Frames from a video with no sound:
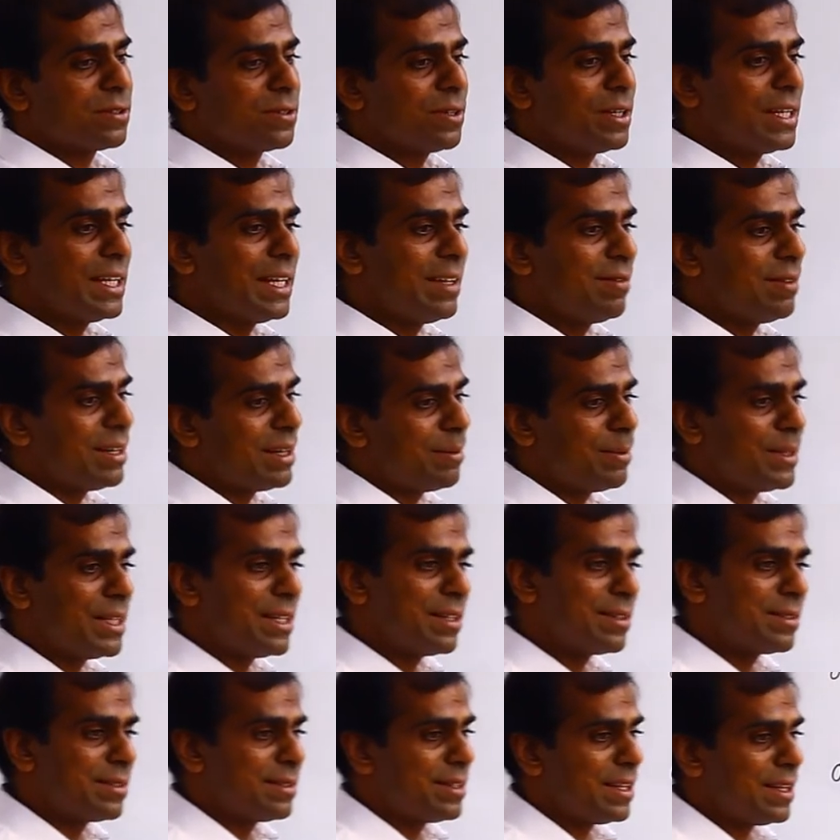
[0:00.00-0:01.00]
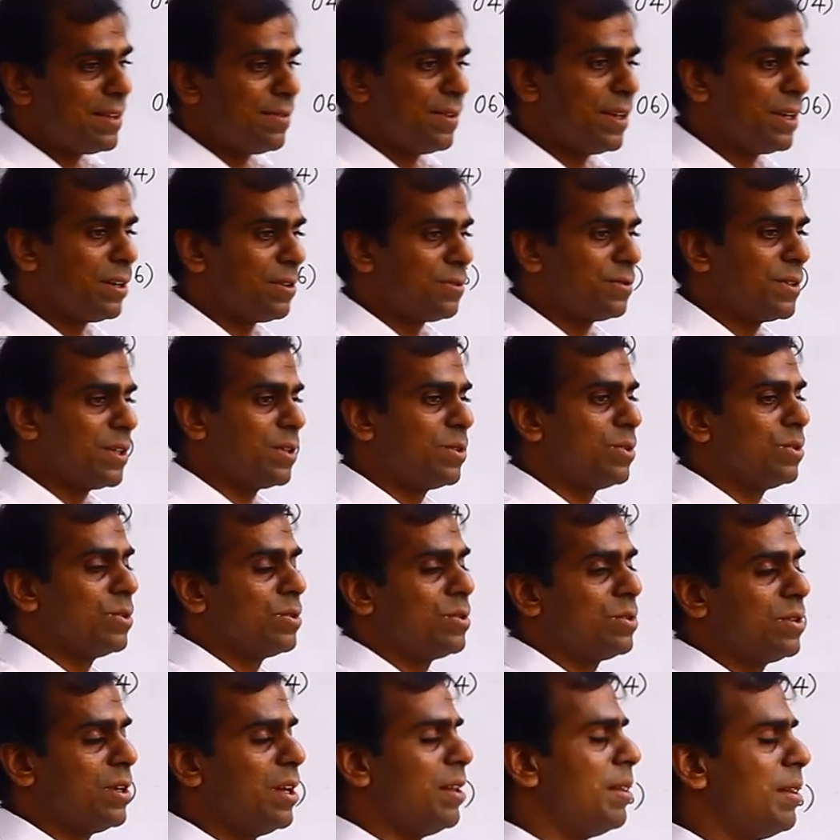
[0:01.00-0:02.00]
so he will be the receiver of the
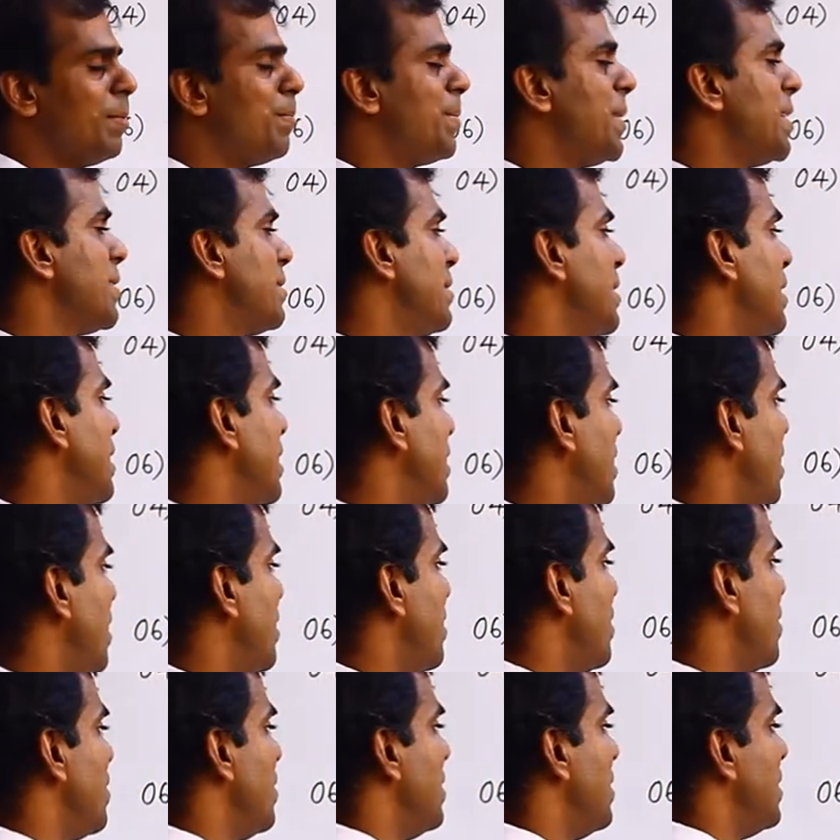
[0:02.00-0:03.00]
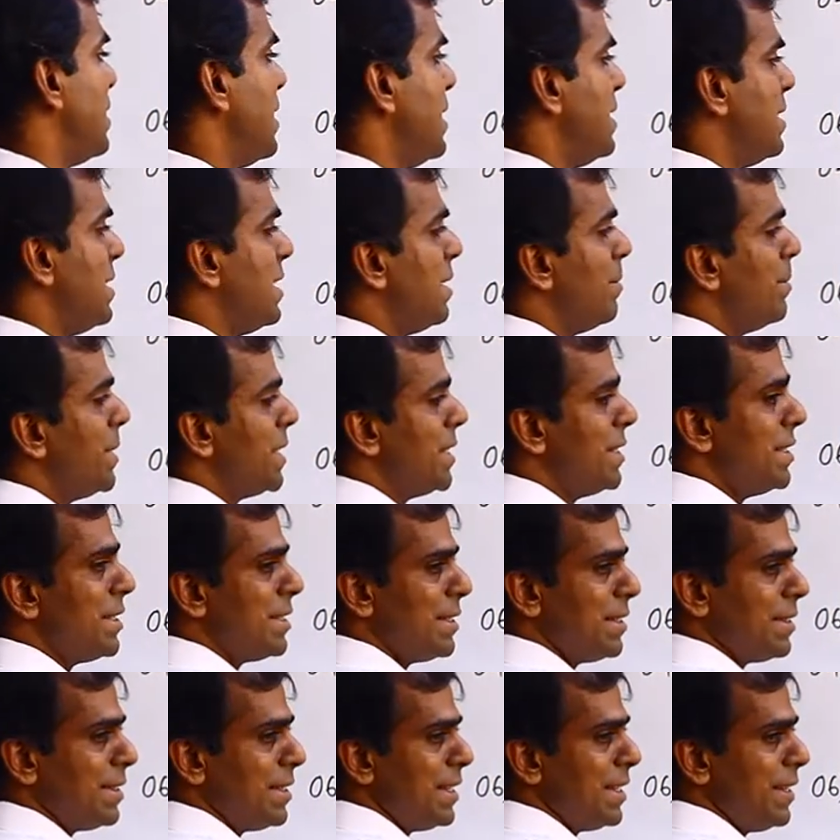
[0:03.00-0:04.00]
goods. So the personal account rule says debit the
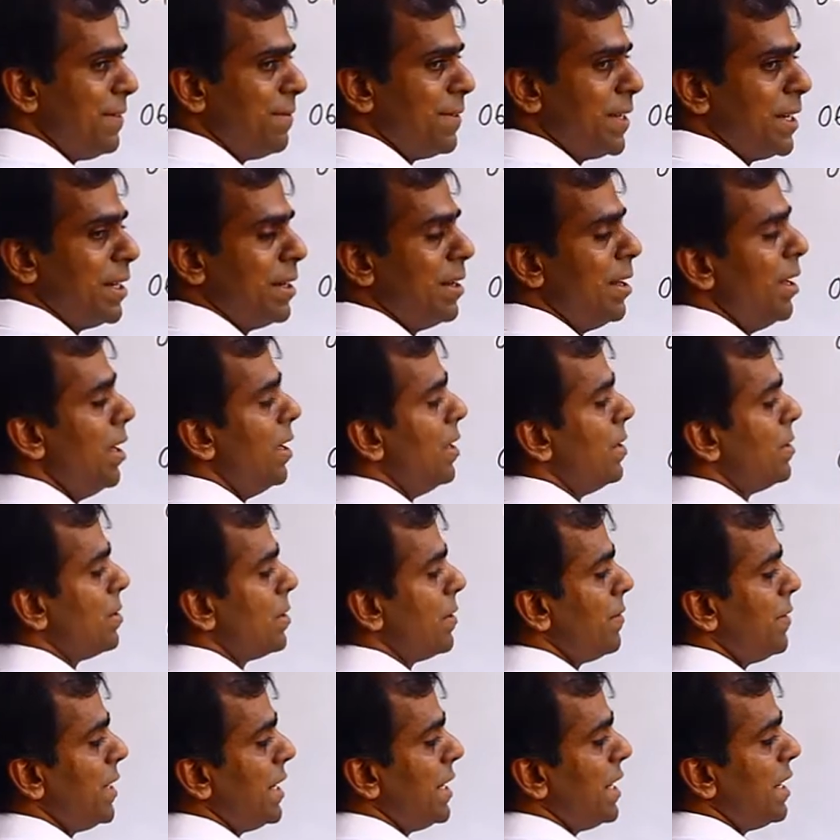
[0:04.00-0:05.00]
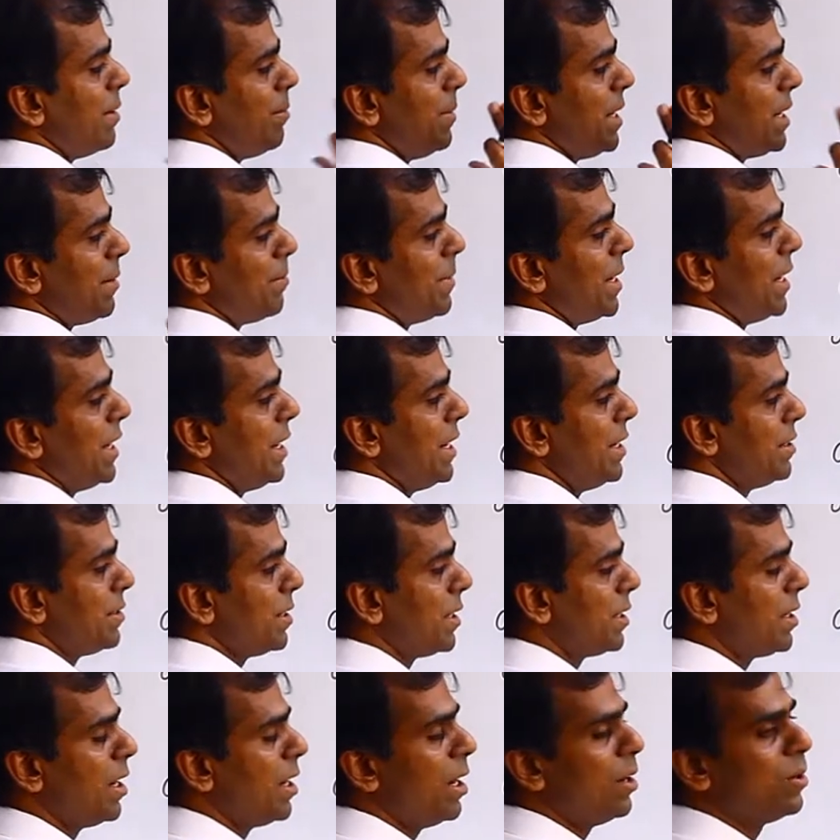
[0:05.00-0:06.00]
receiver, so we debit Mahesh
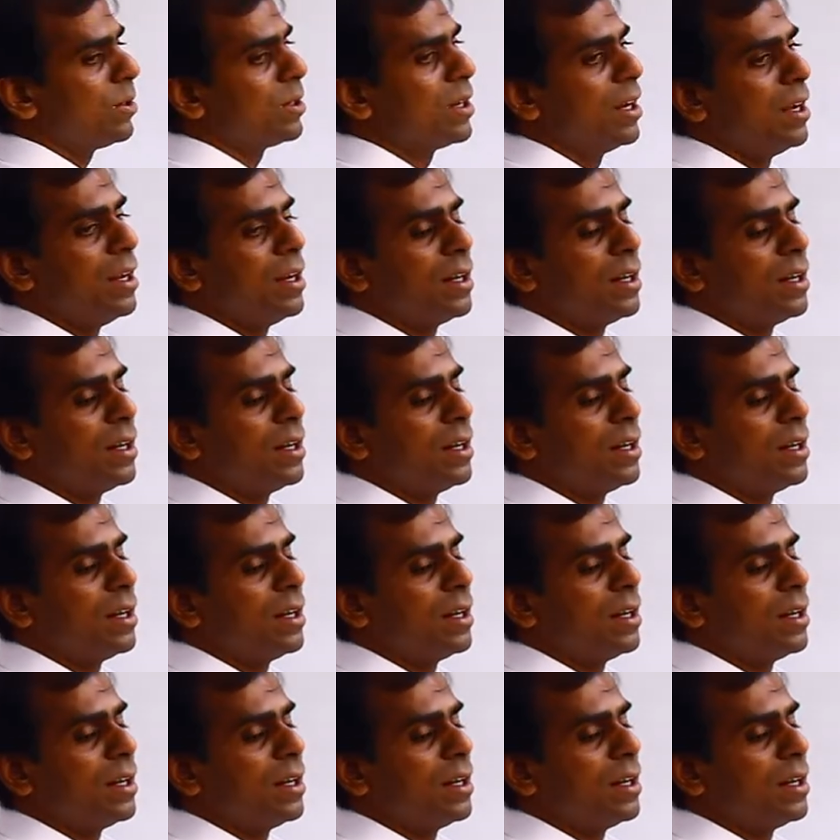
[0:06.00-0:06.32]
account.